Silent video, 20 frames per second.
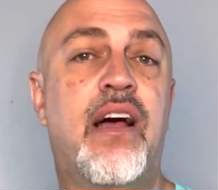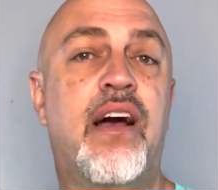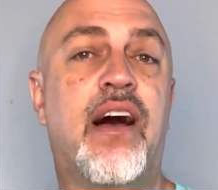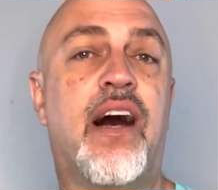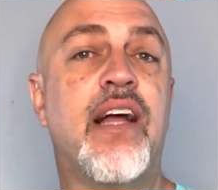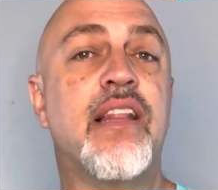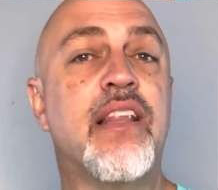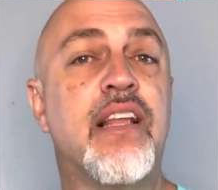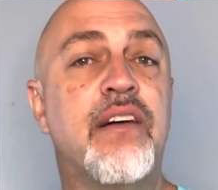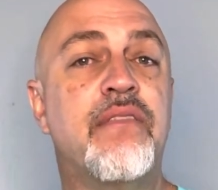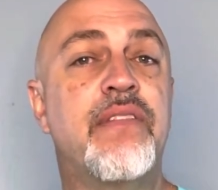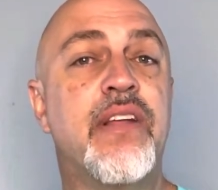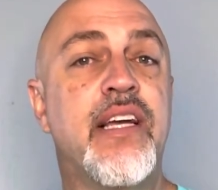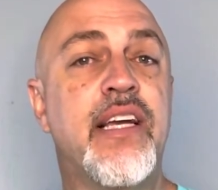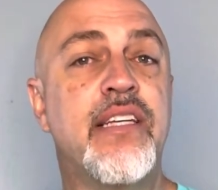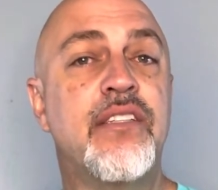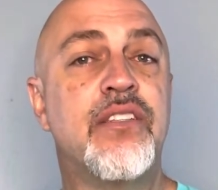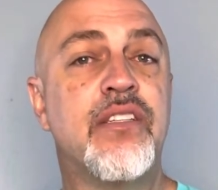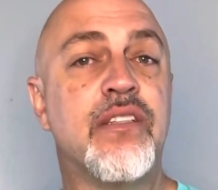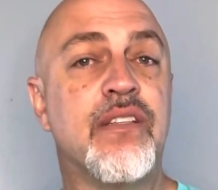I love that he
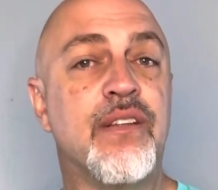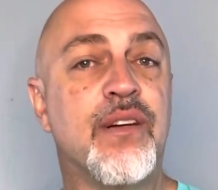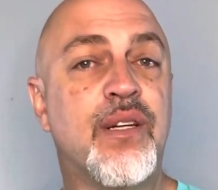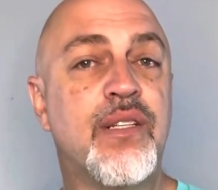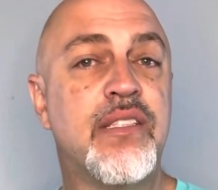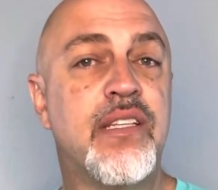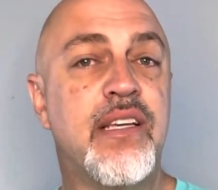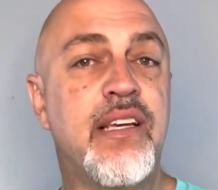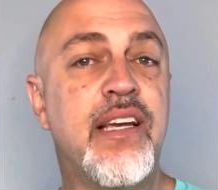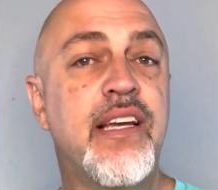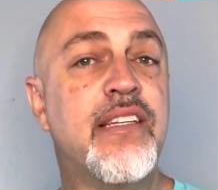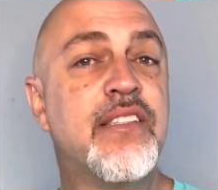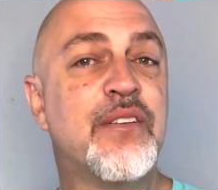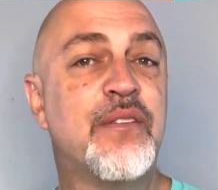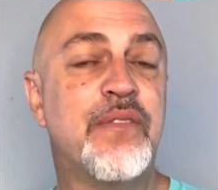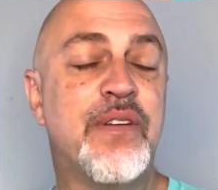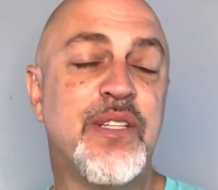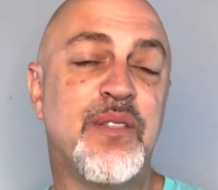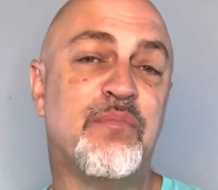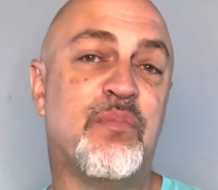just looked each of
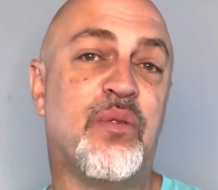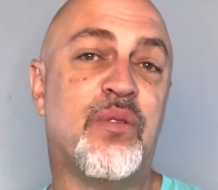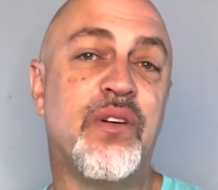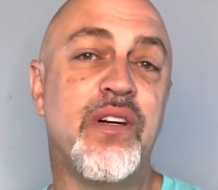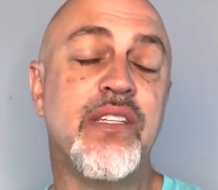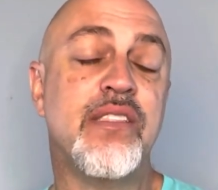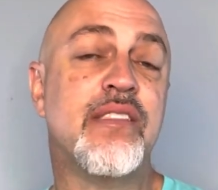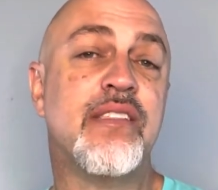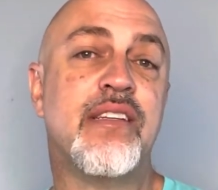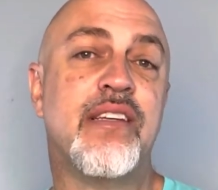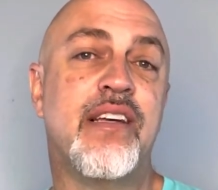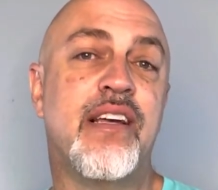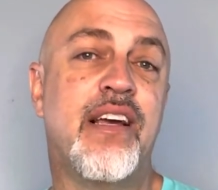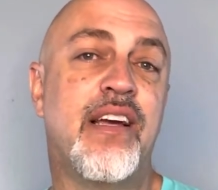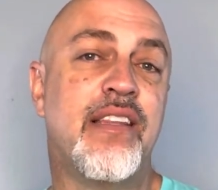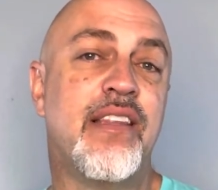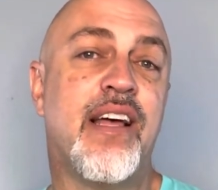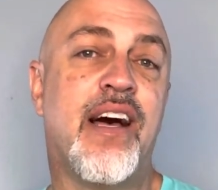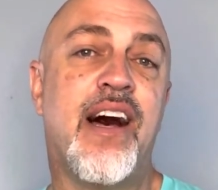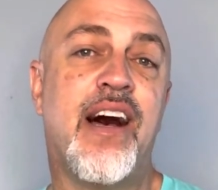his boys
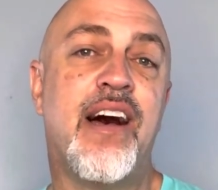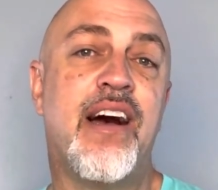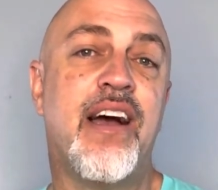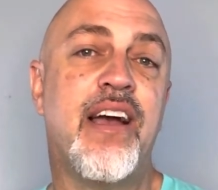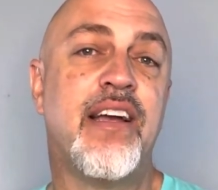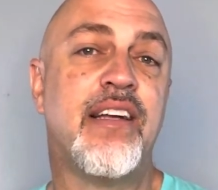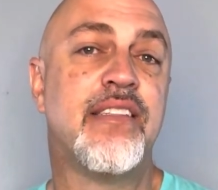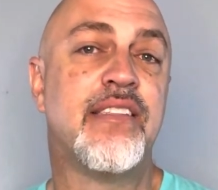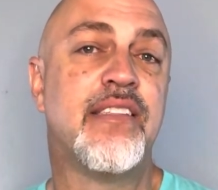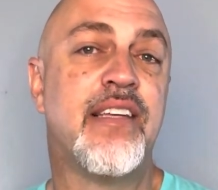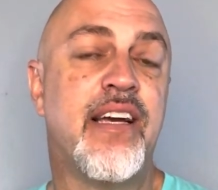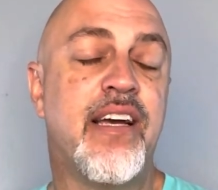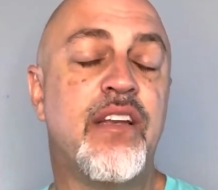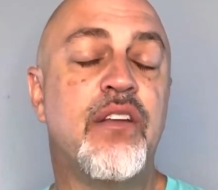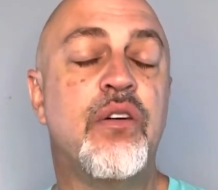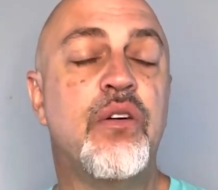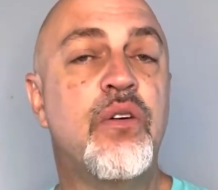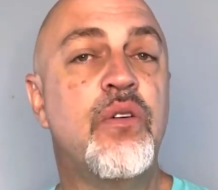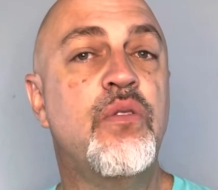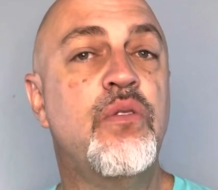in the eye and said,
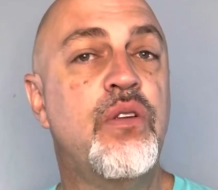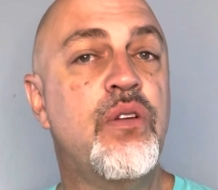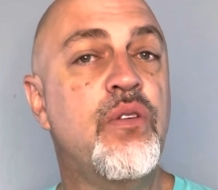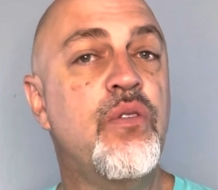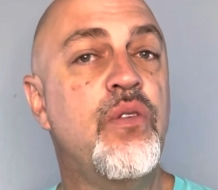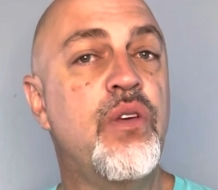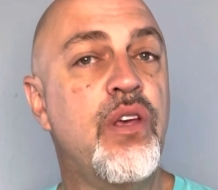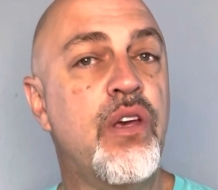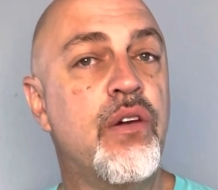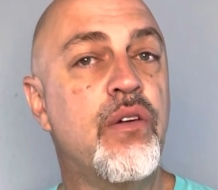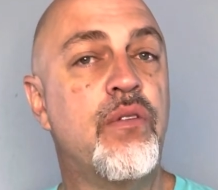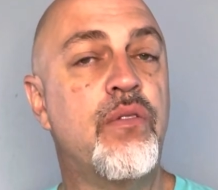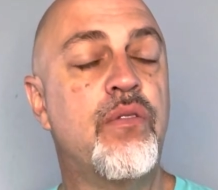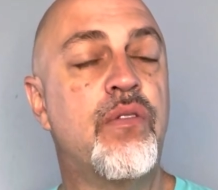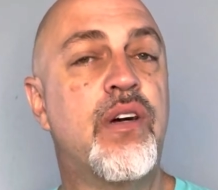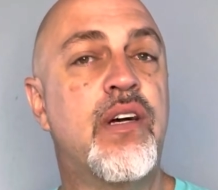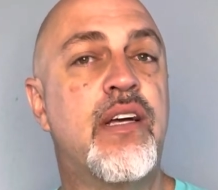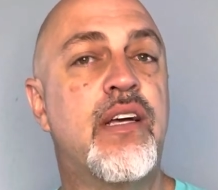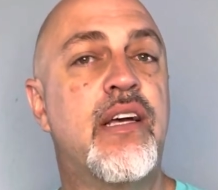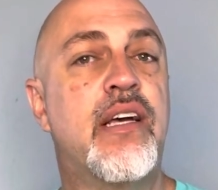who do you
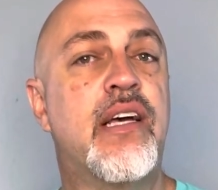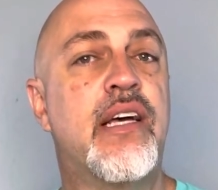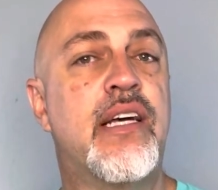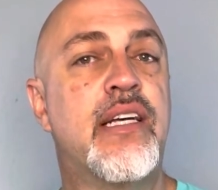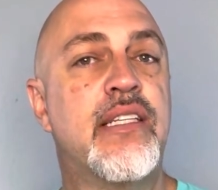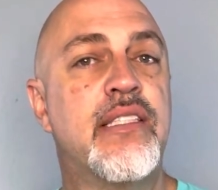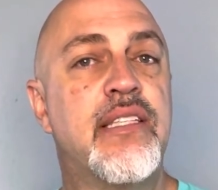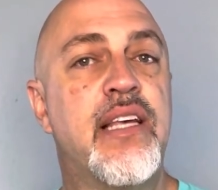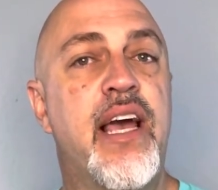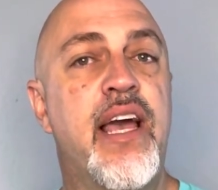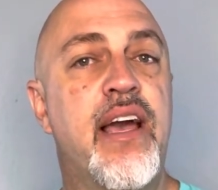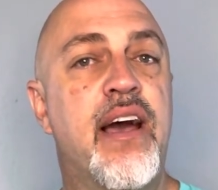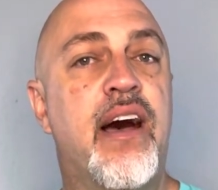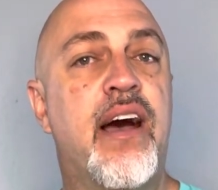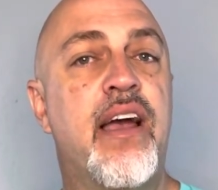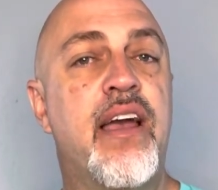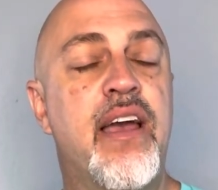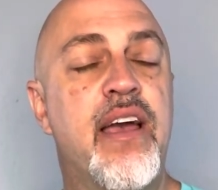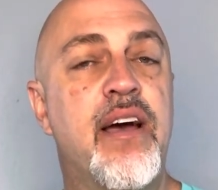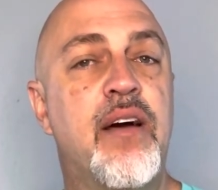say I
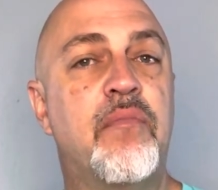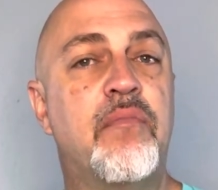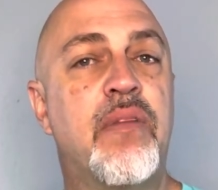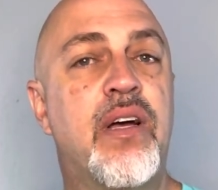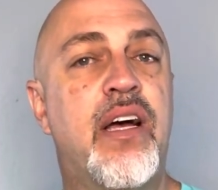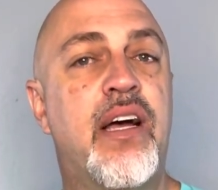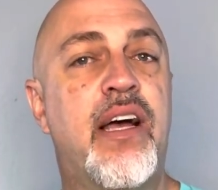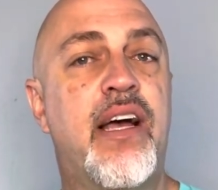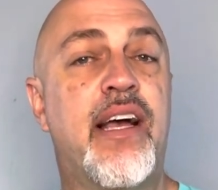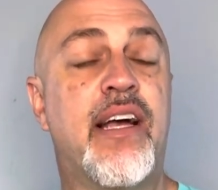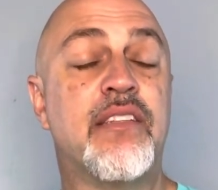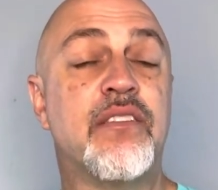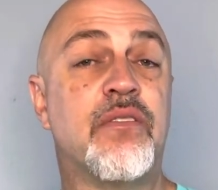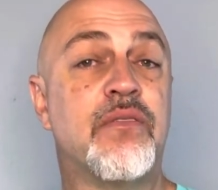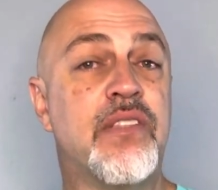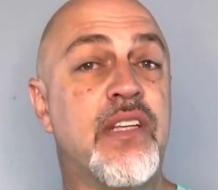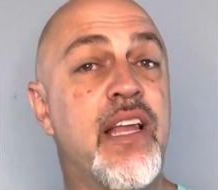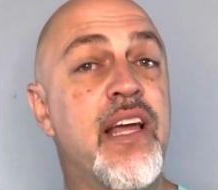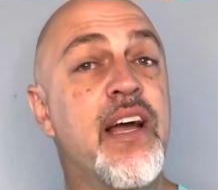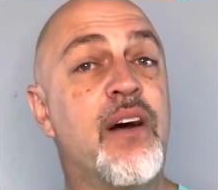am? And so
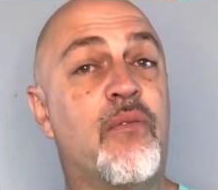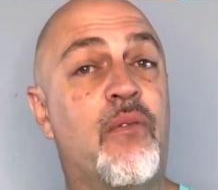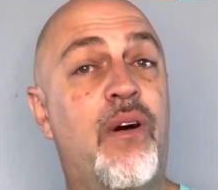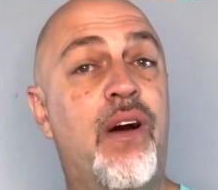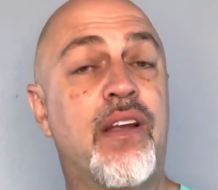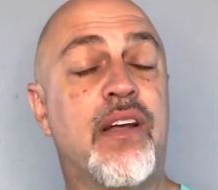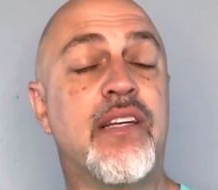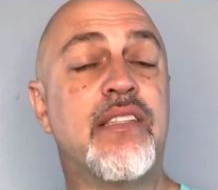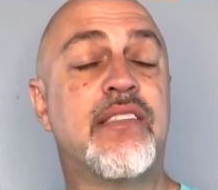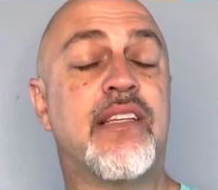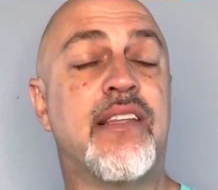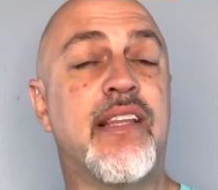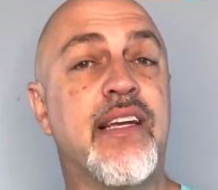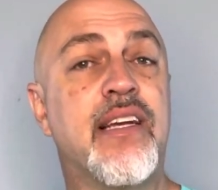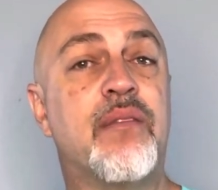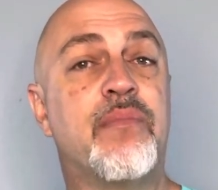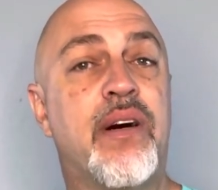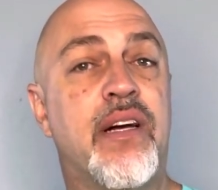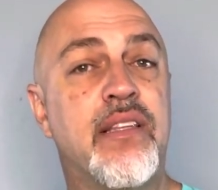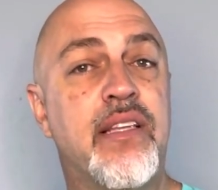today I want us to think
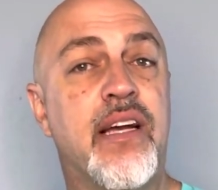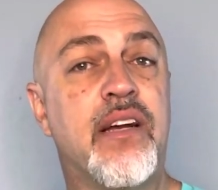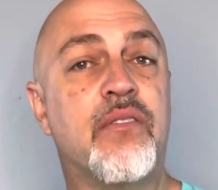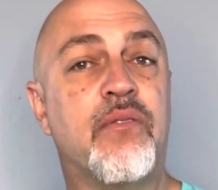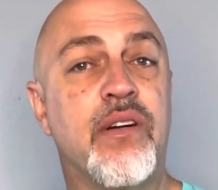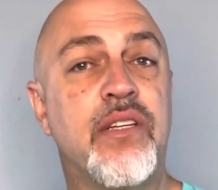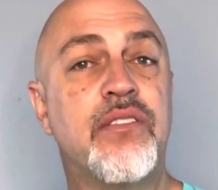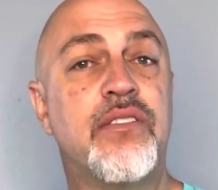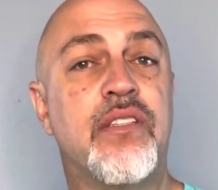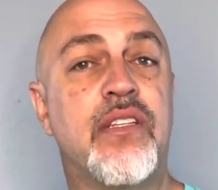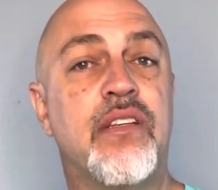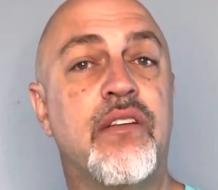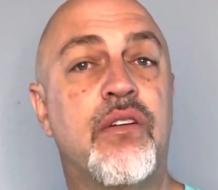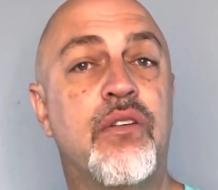about that question.